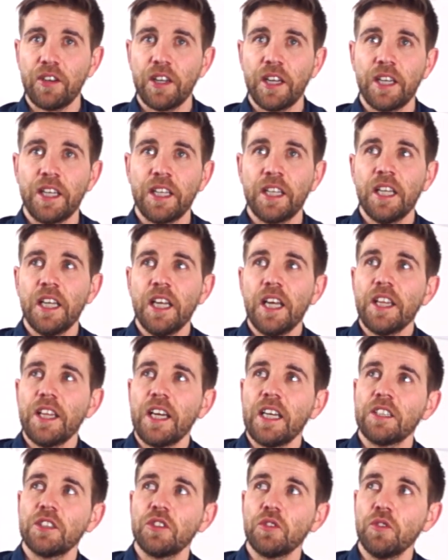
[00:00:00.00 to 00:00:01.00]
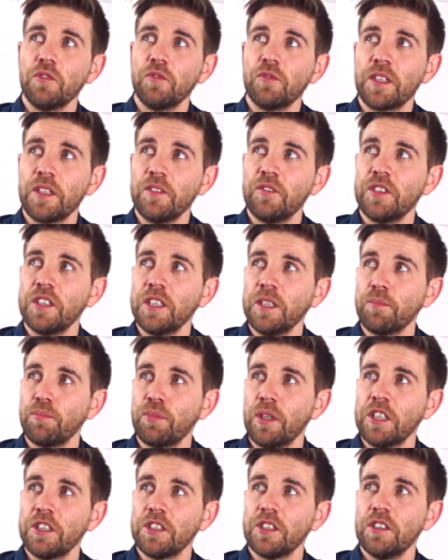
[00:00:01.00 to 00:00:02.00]
and that sort of gives the
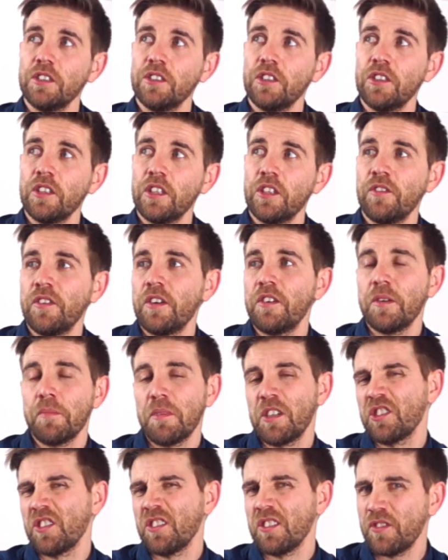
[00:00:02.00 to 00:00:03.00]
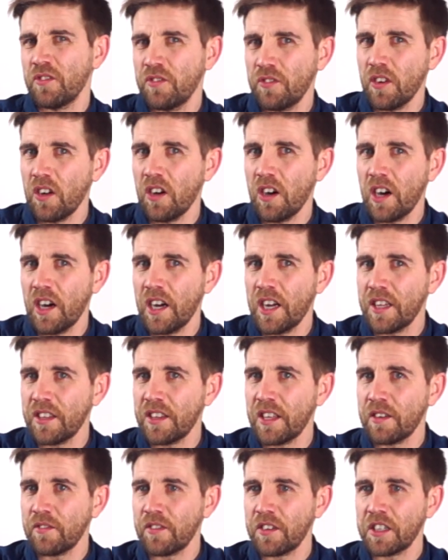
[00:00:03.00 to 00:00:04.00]
impression that they're very much on the fly,
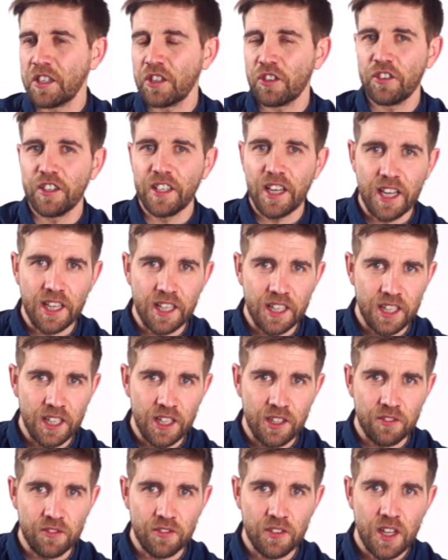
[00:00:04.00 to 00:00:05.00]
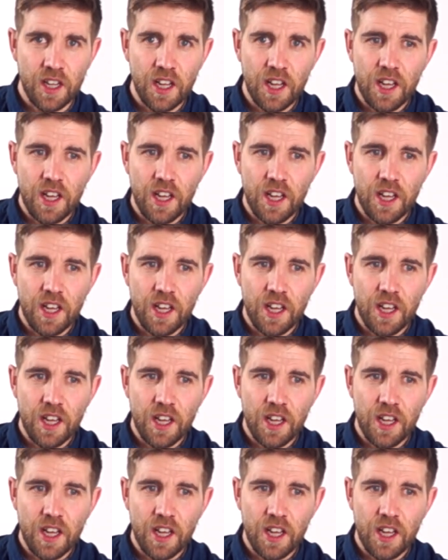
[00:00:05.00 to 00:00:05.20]
they're very creative,